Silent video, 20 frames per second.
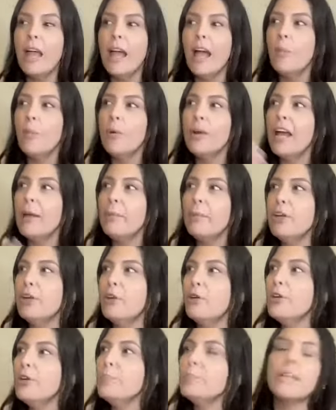And when I'm in a
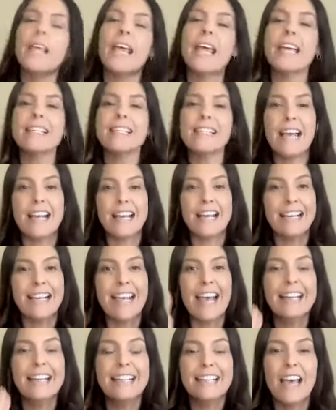good place, I can
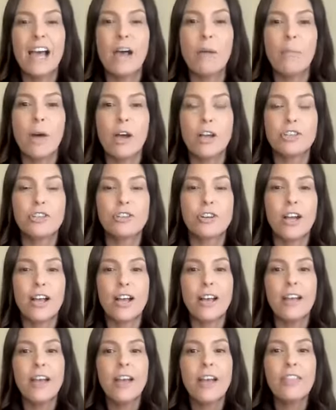get to that
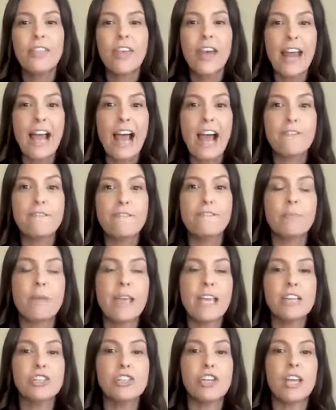mantra, that
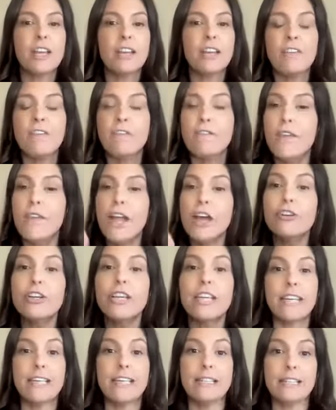affirmation
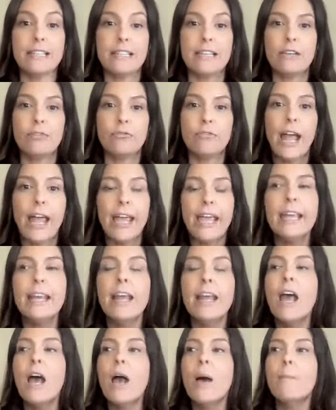very easily, right?
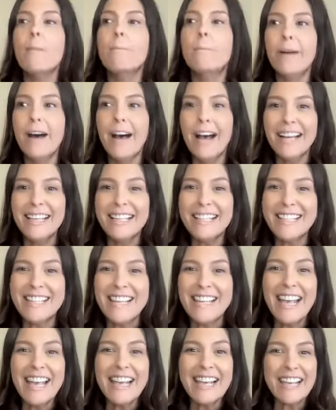But
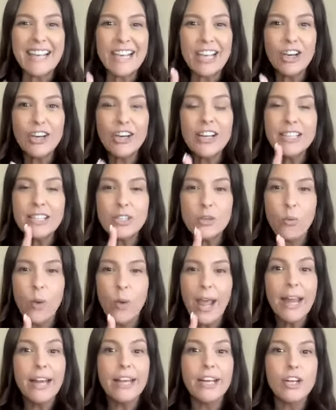here is the
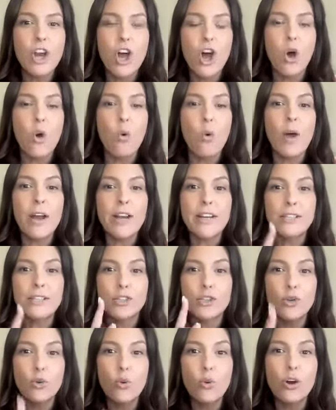way to know what is
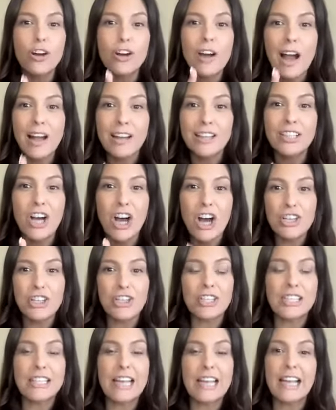your
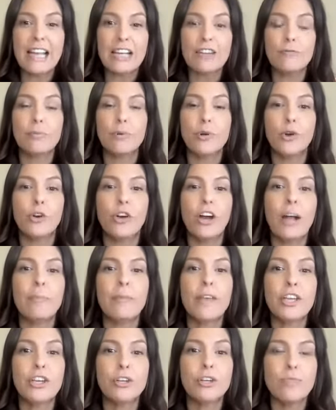unconscious negative program
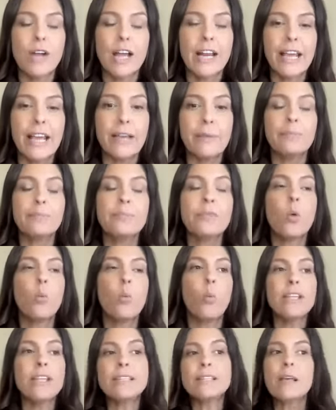that you're running.
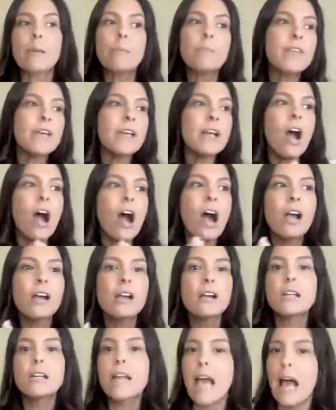When something
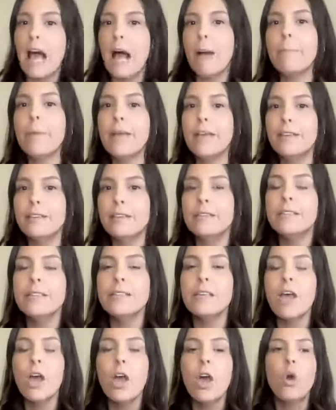hard
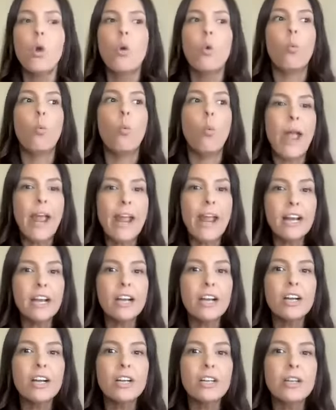happens,
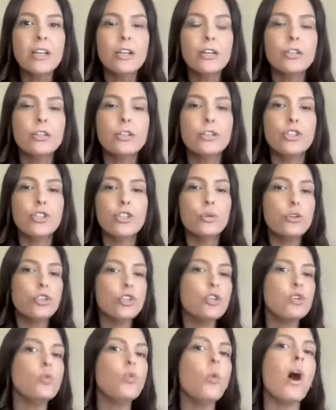where do
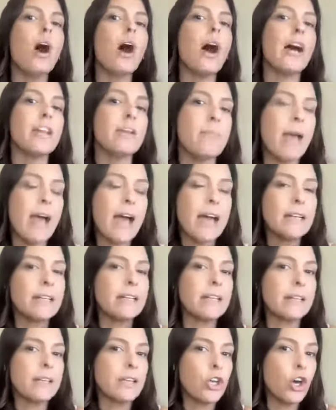you
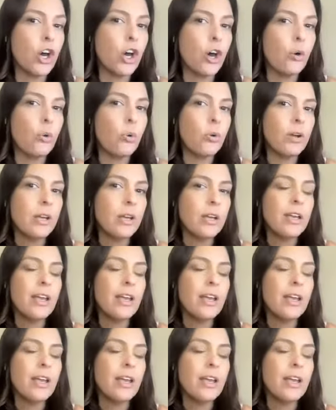automatically go?